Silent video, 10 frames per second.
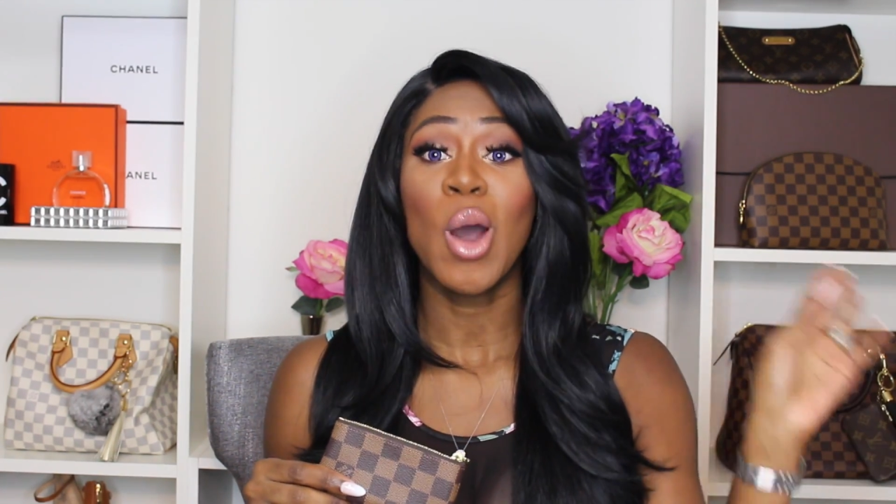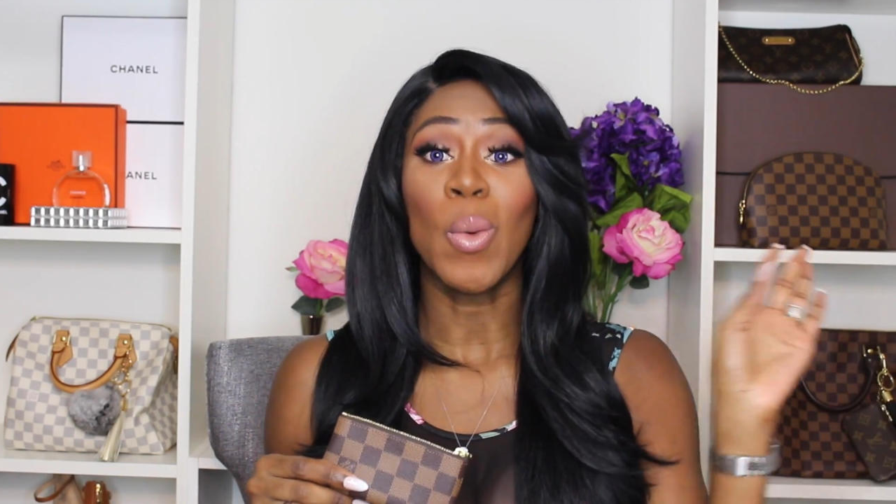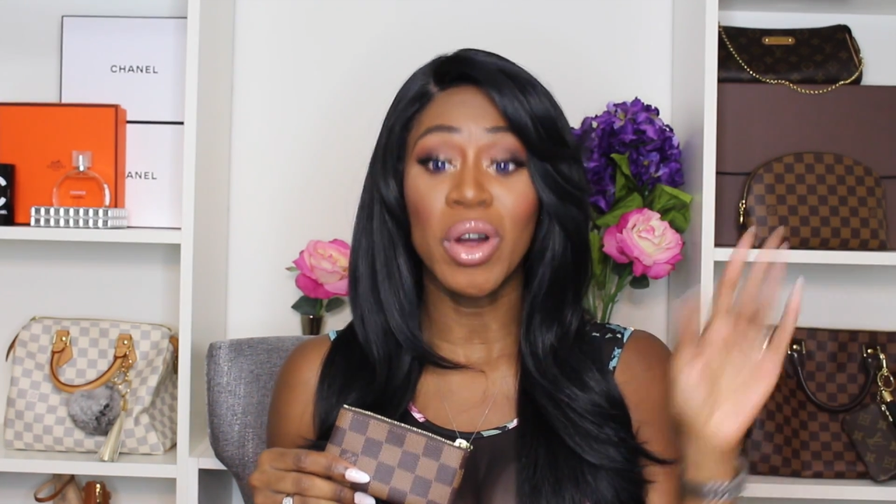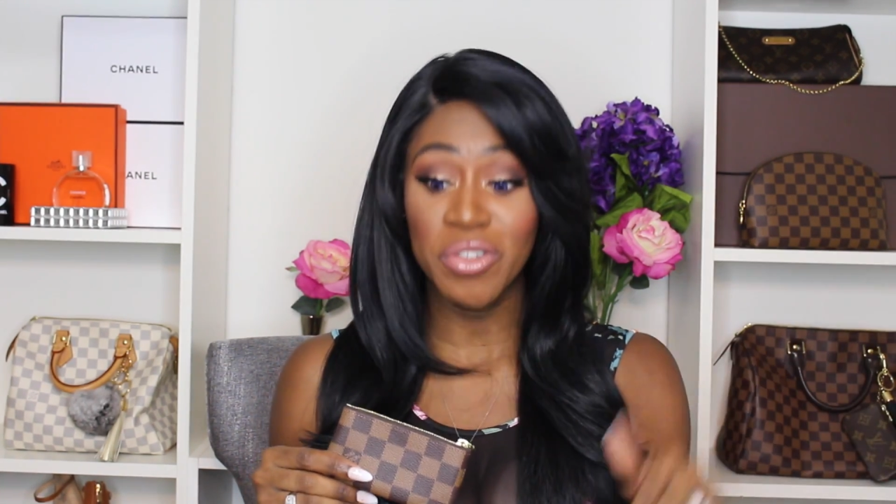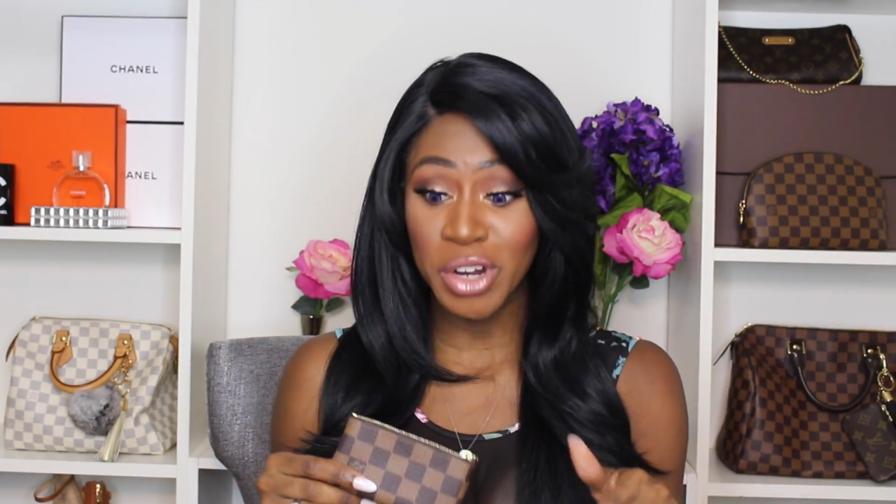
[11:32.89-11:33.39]

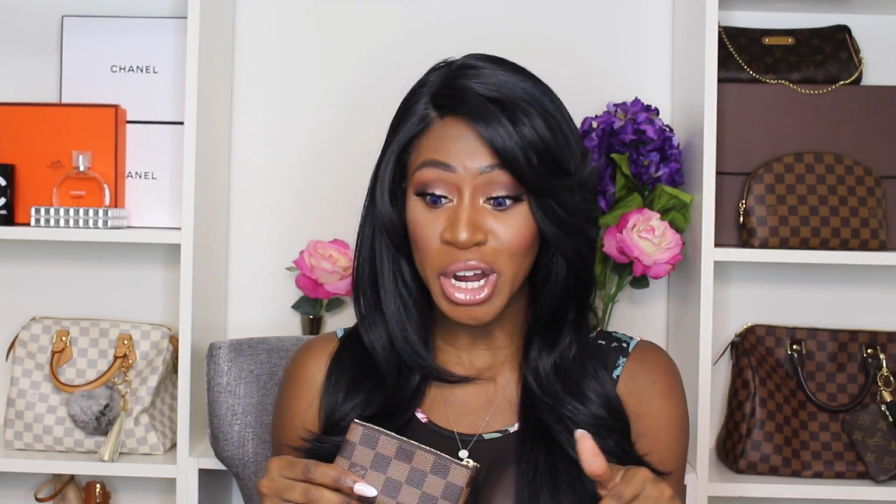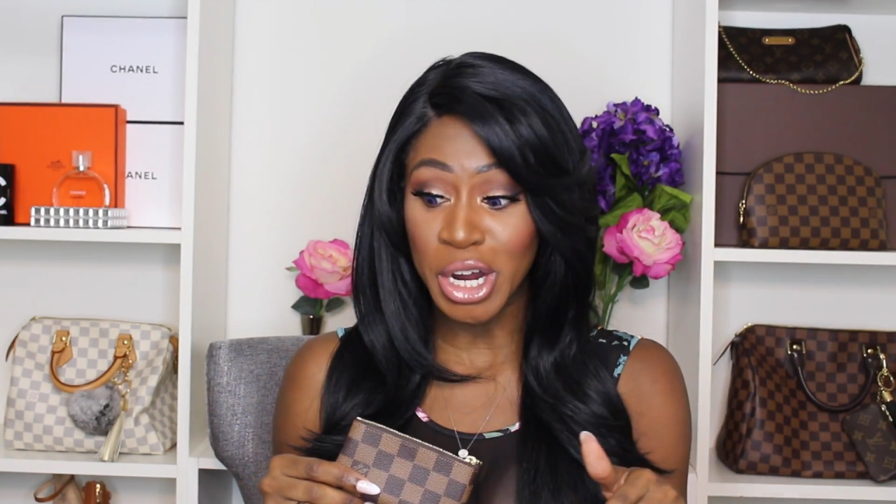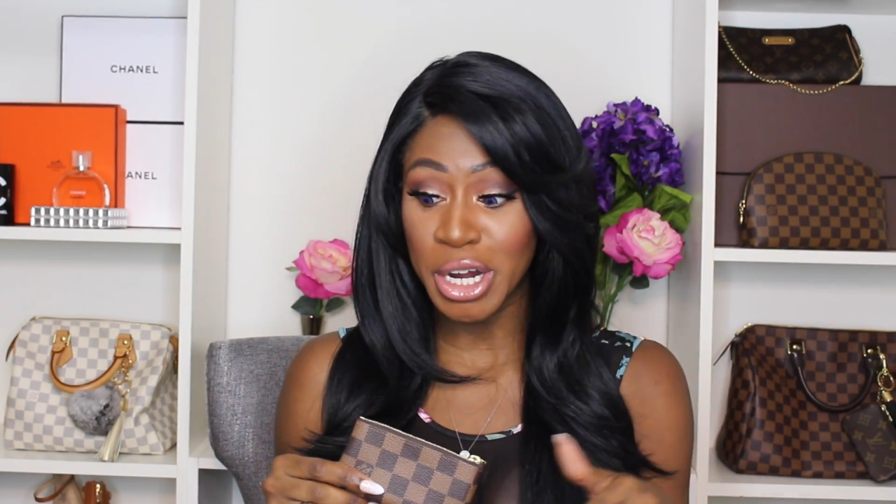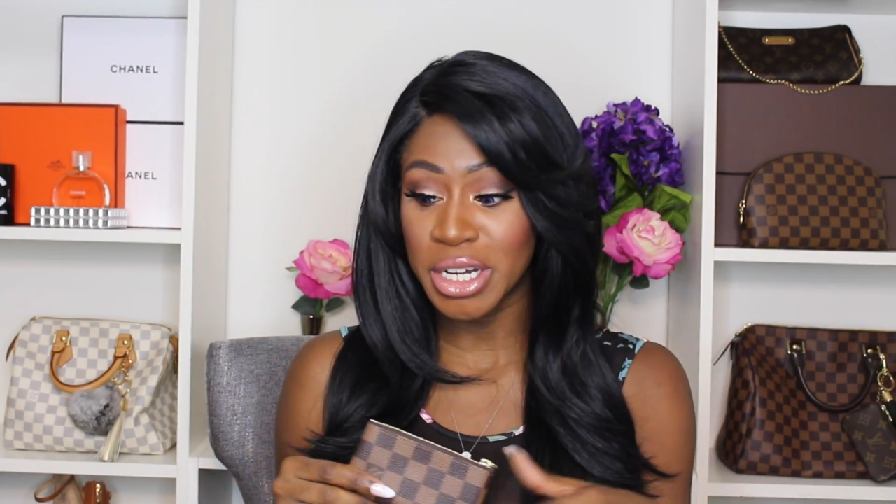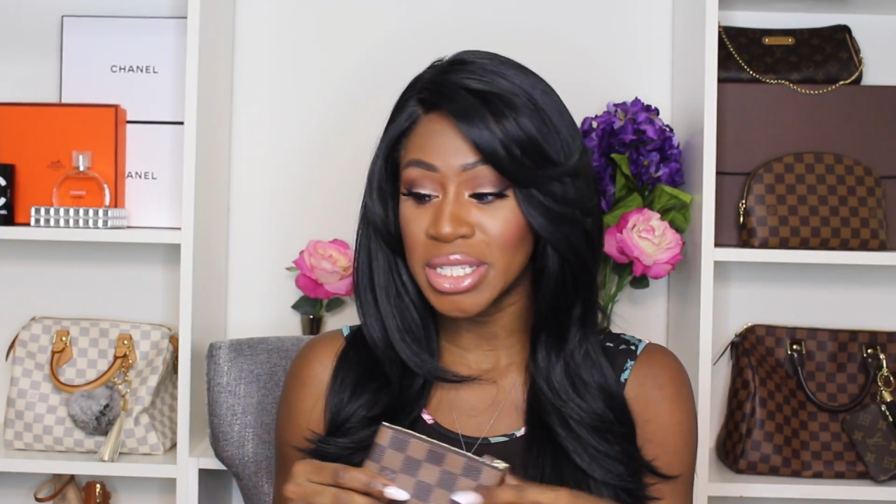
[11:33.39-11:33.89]
one for
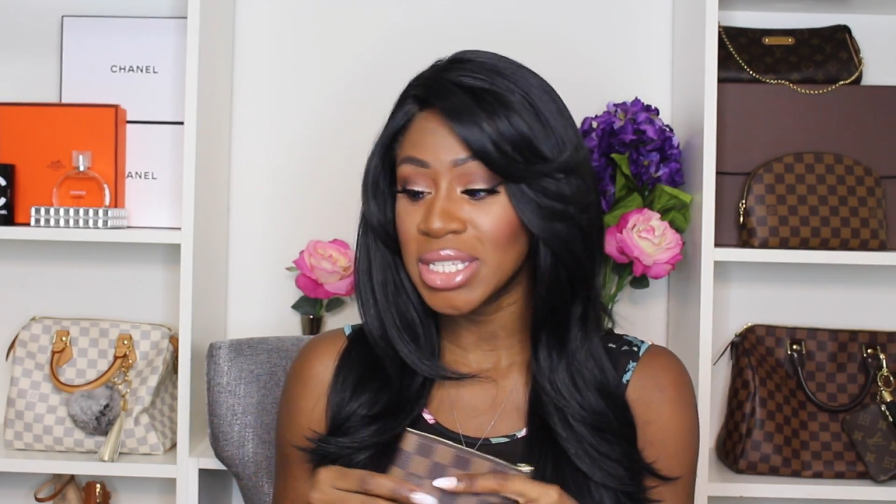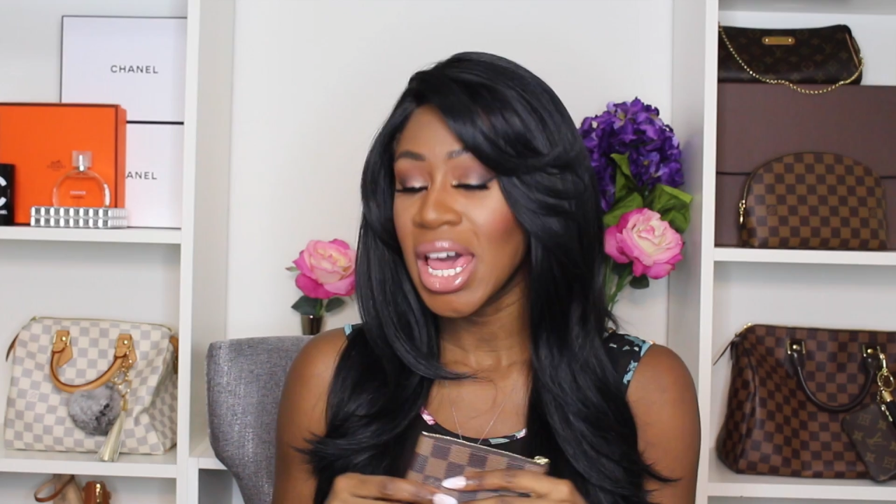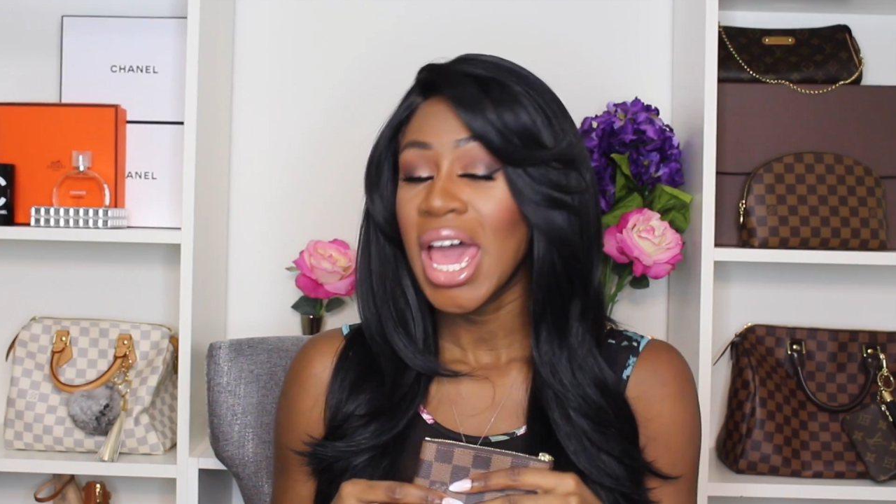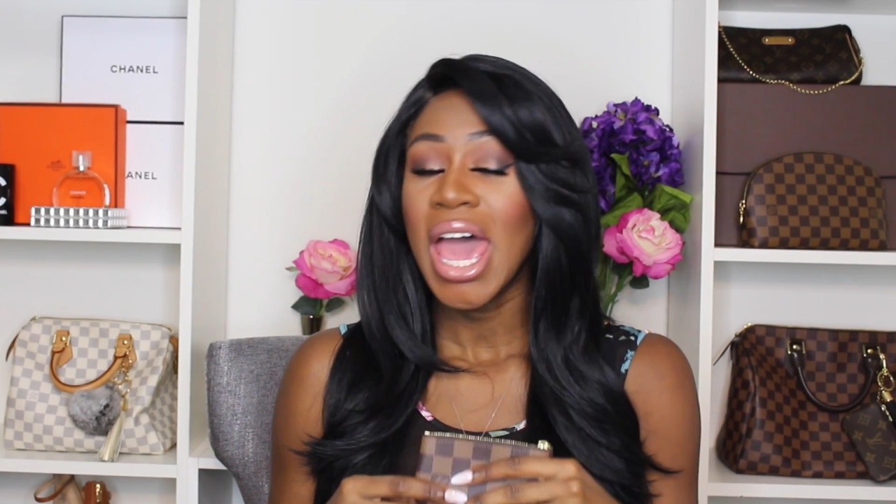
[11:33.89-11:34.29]
cards,